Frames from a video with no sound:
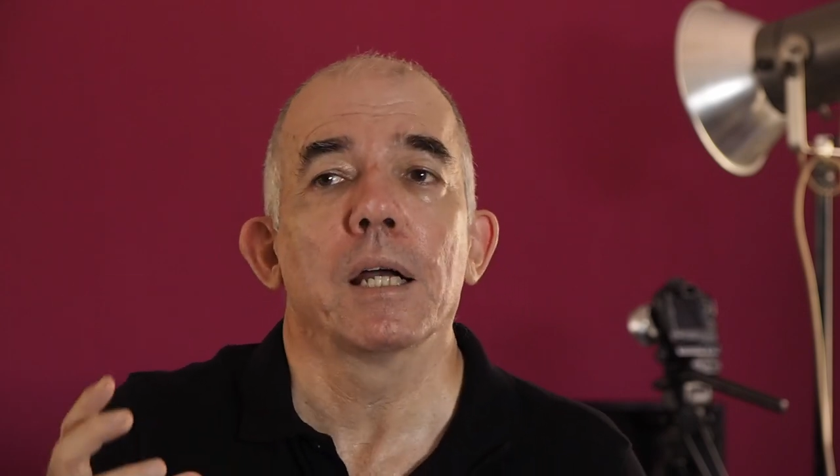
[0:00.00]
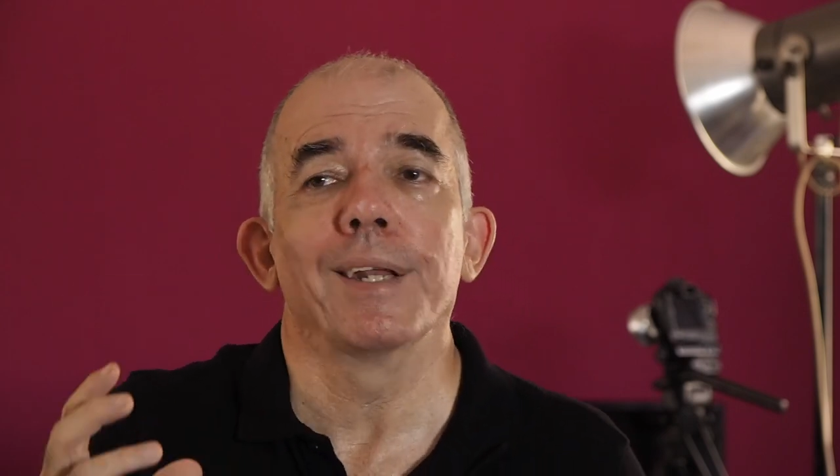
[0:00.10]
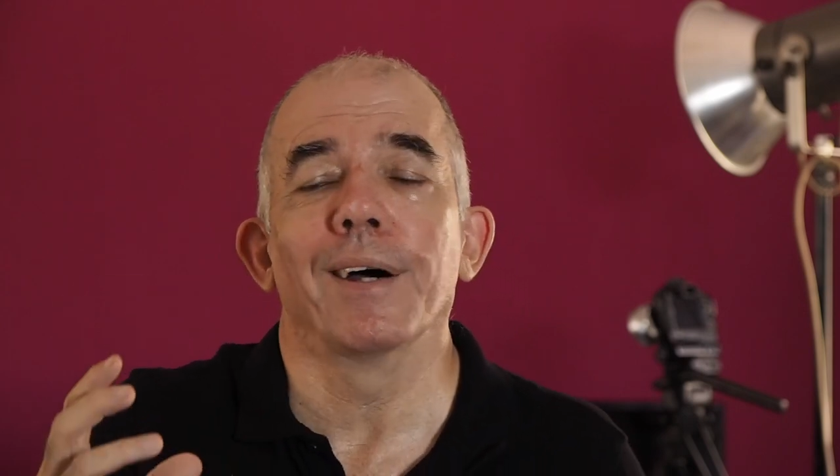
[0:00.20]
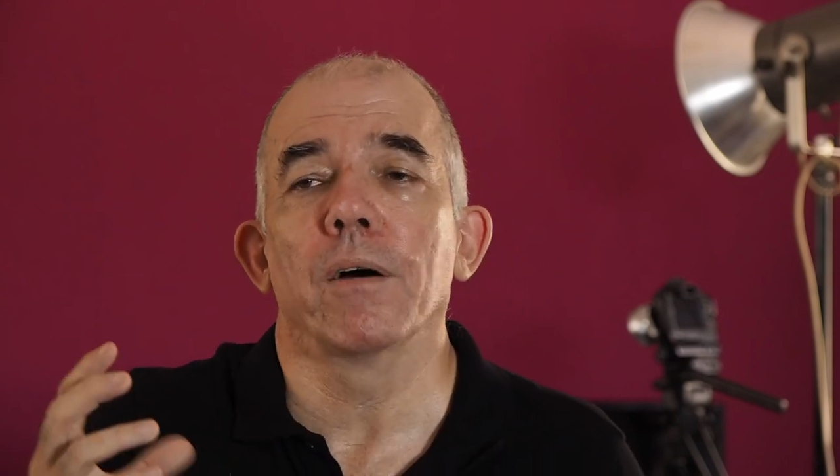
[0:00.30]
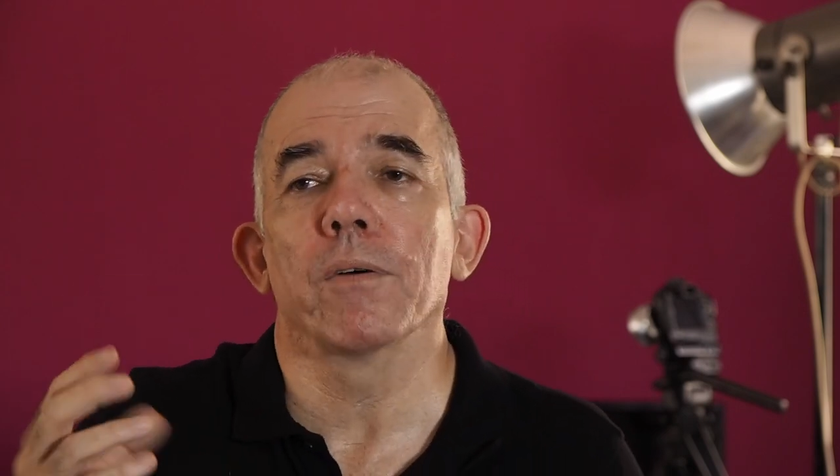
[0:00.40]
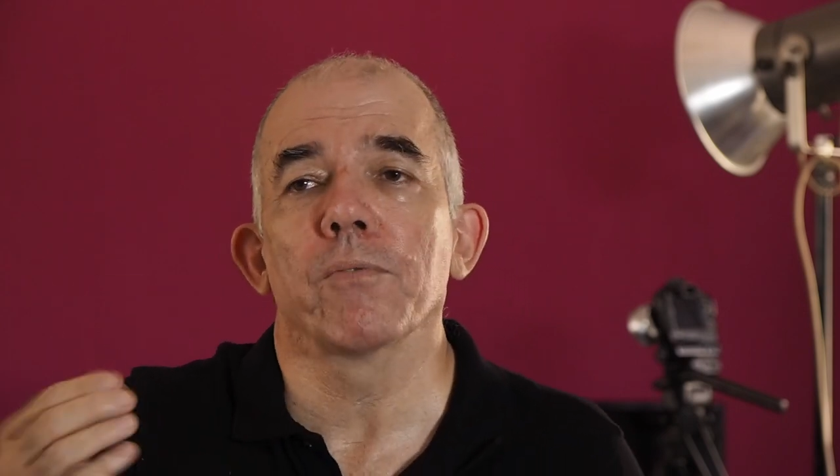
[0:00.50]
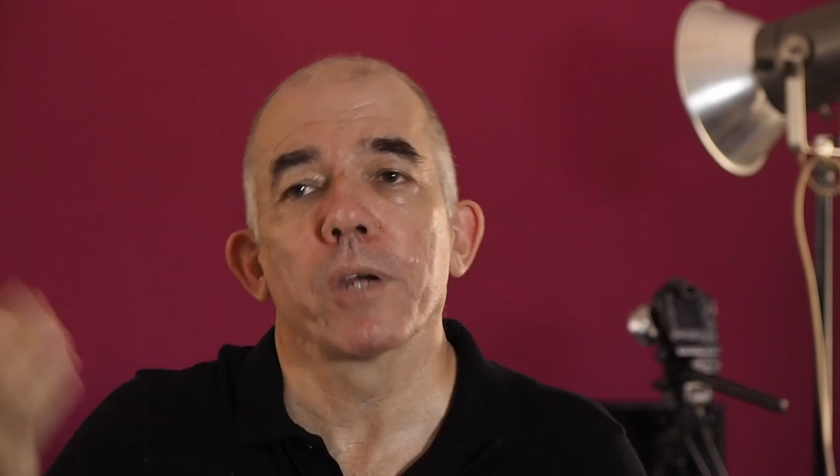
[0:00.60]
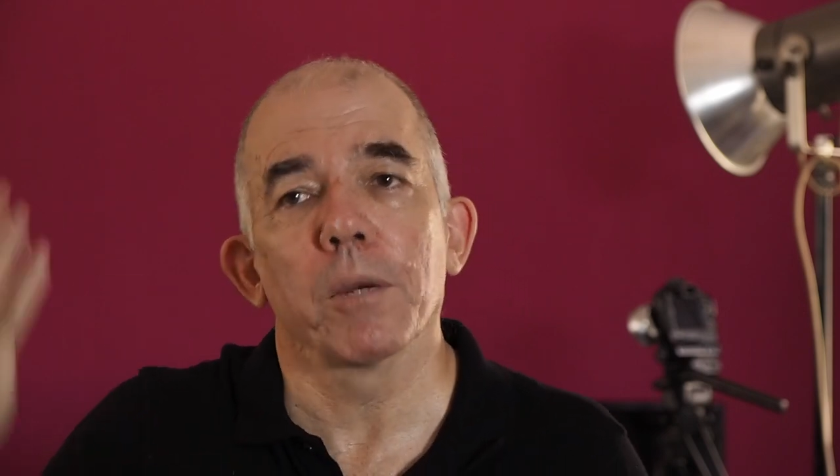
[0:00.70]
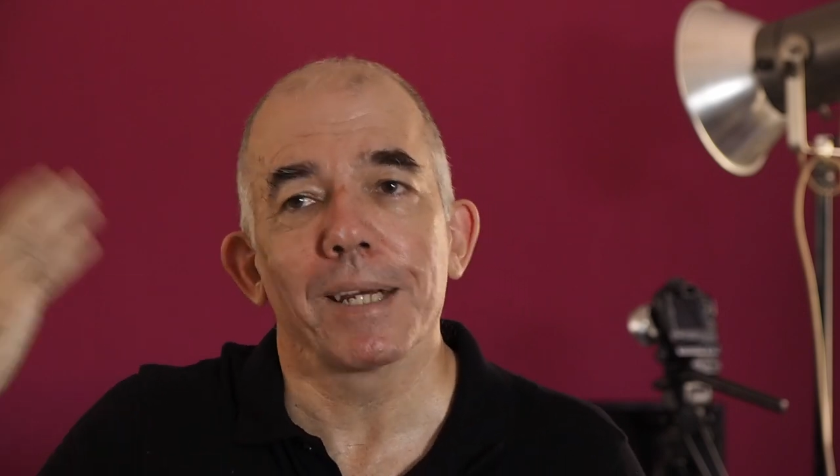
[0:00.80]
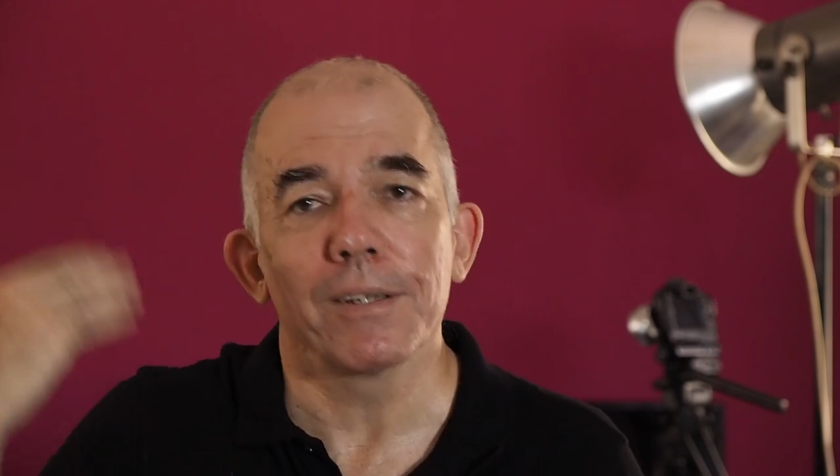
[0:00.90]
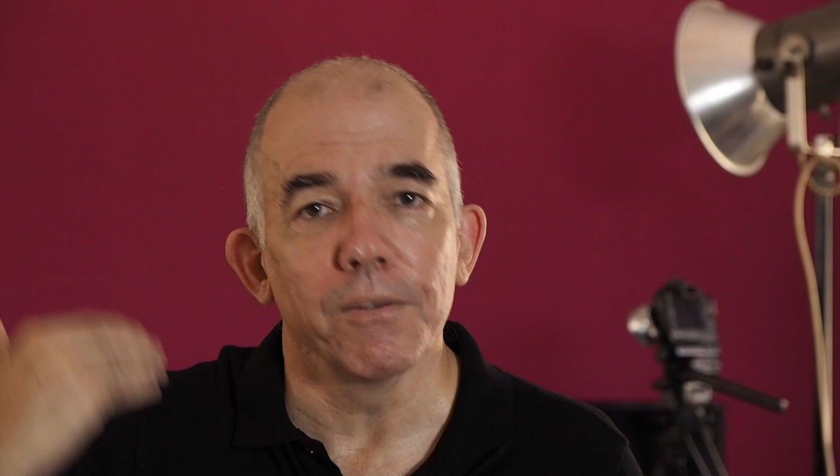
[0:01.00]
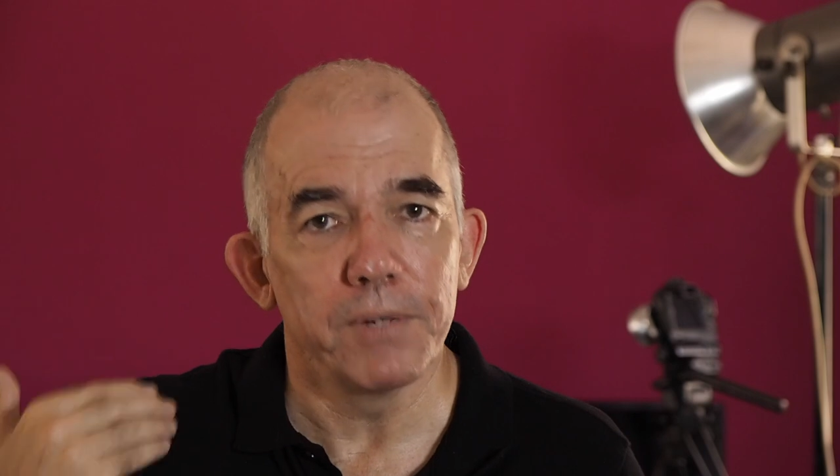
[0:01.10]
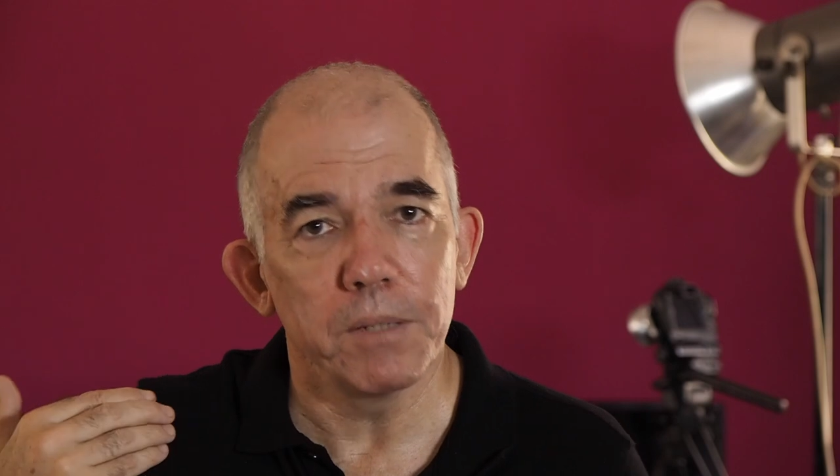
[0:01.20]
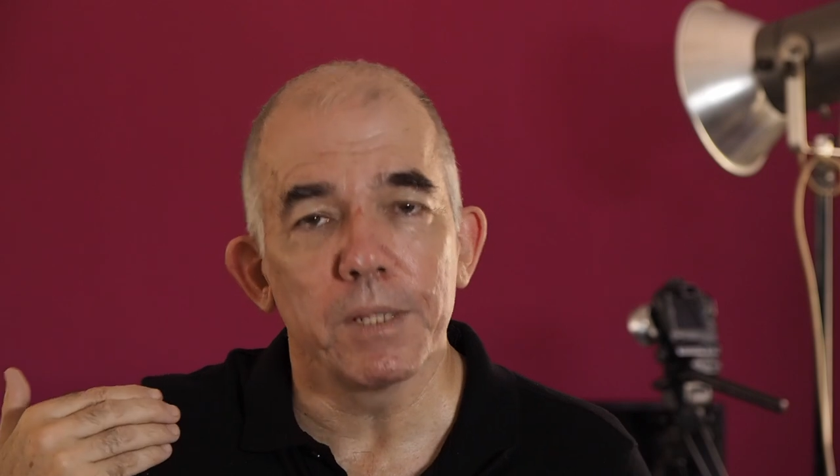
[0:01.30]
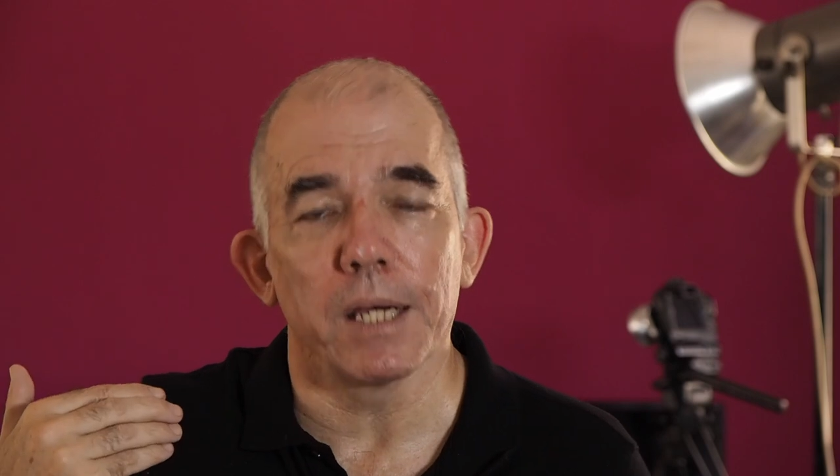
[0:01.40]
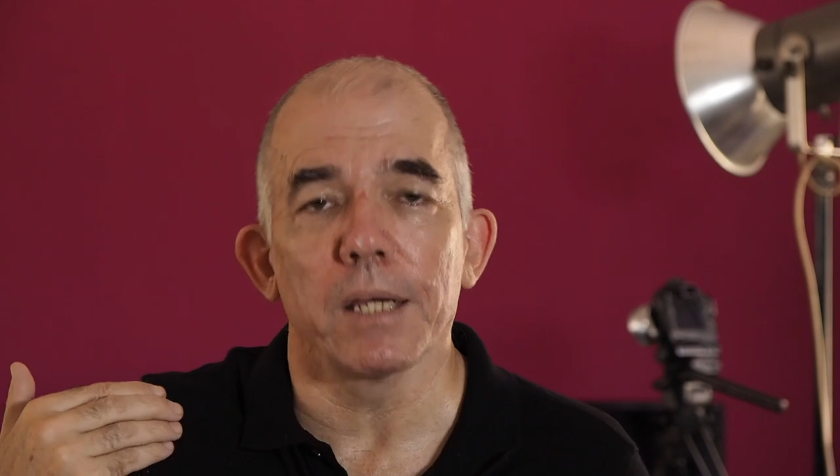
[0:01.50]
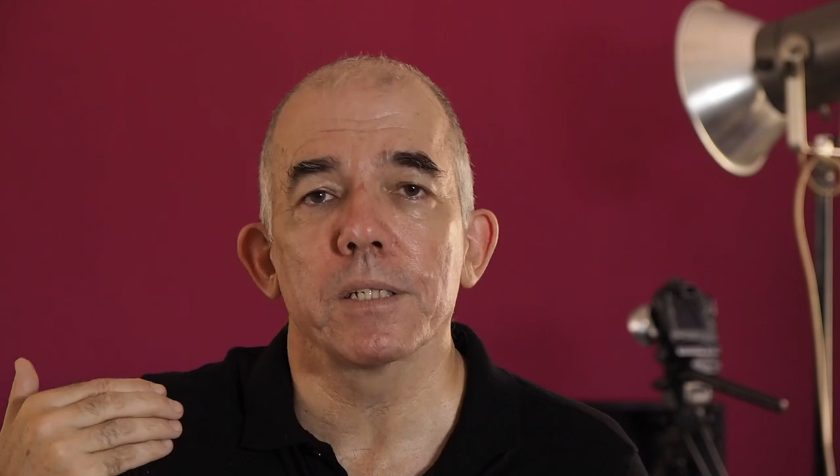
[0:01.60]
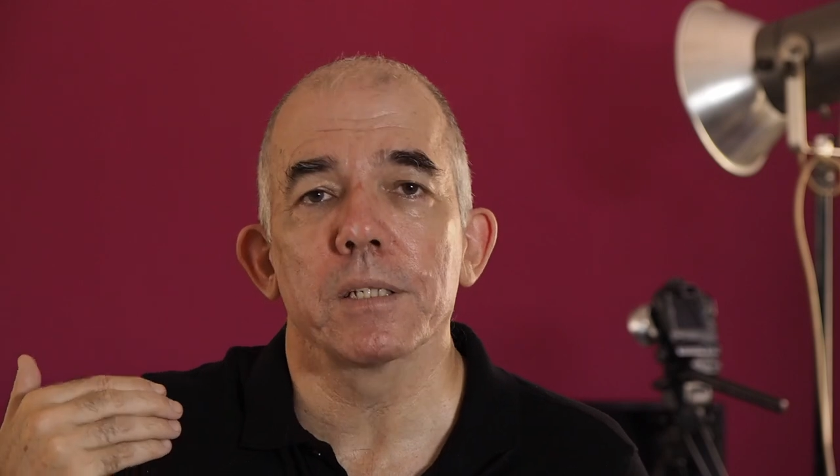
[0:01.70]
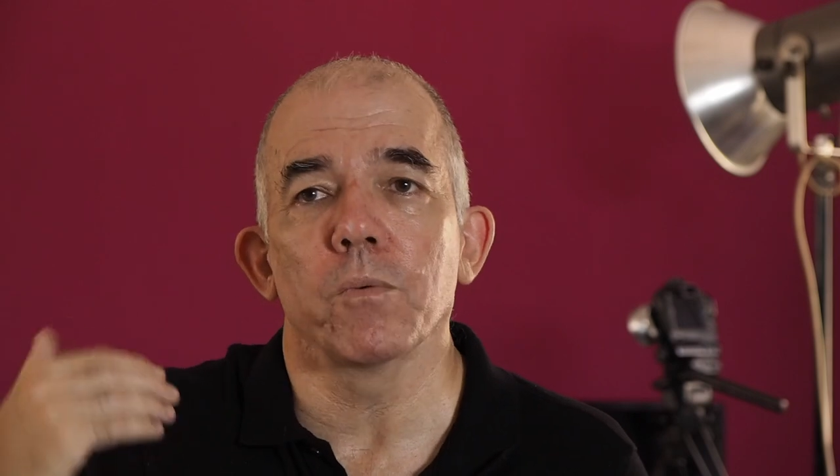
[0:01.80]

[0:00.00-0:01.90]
Now, if we go back to the film days,